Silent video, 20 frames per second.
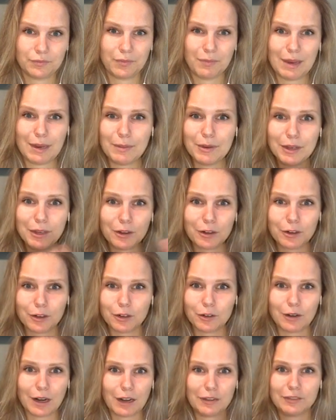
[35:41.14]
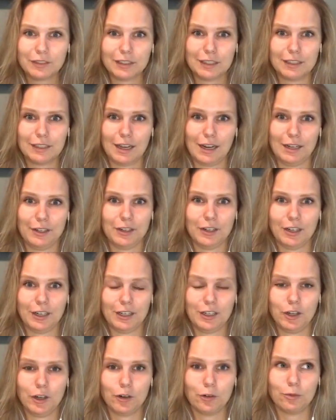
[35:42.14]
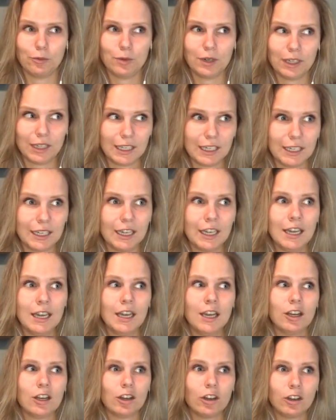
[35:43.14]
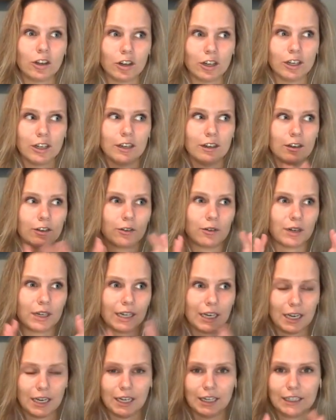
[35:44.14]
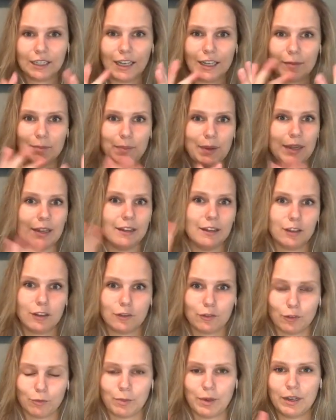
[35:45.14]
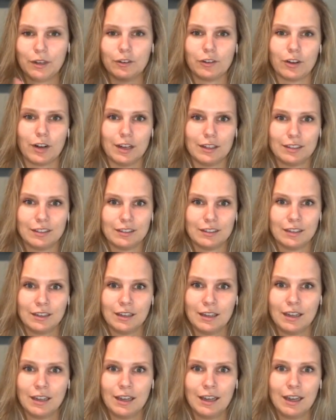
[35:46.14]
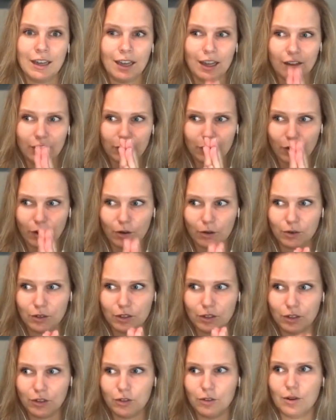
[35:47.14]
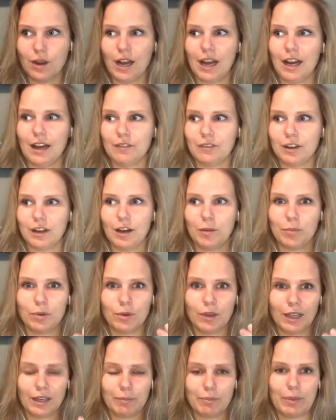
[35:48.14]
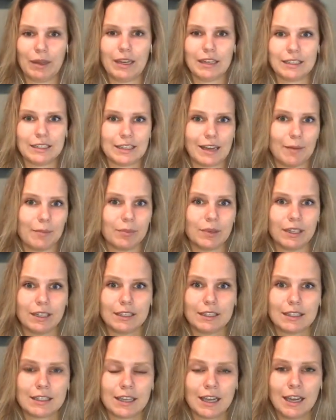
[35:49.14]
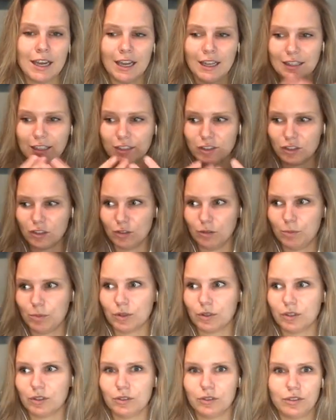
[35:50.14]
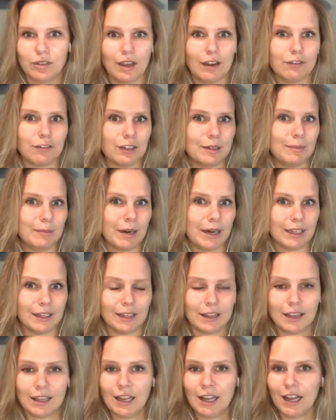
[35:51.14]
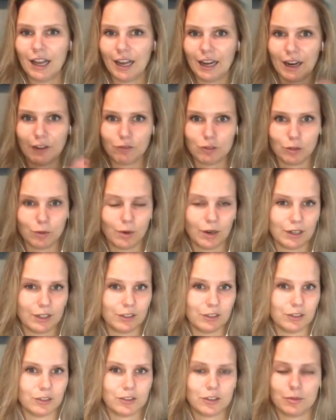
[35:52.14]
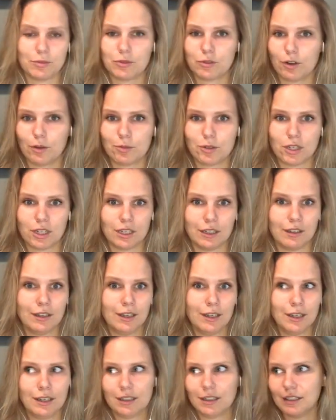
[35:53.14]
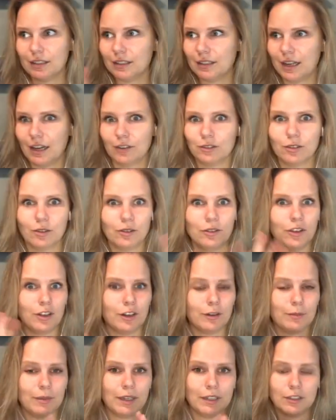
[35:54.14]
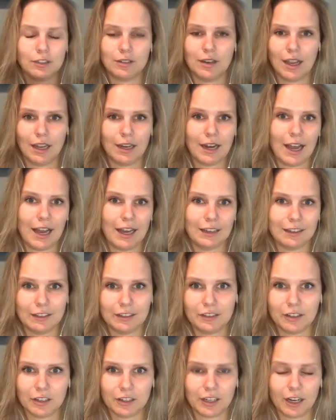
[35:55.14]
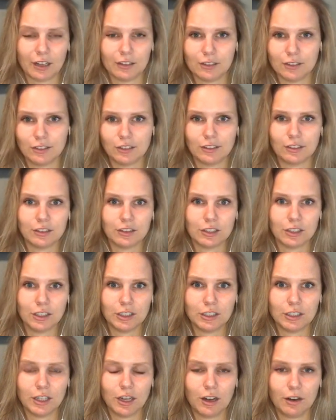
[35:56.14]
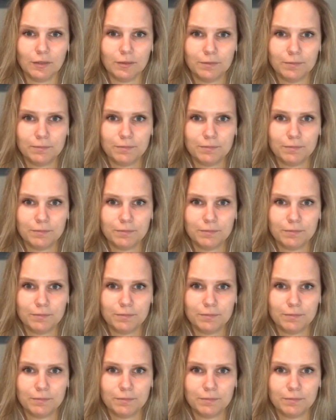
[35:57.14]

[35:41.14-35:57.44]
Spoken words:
Maybe you're a graphic designer and you're really good at creating like pins for Pinterest. And so you have a couple like pin templates that you produce every month, and everyone in your subscription can download them and add in their colors, and they're good to go.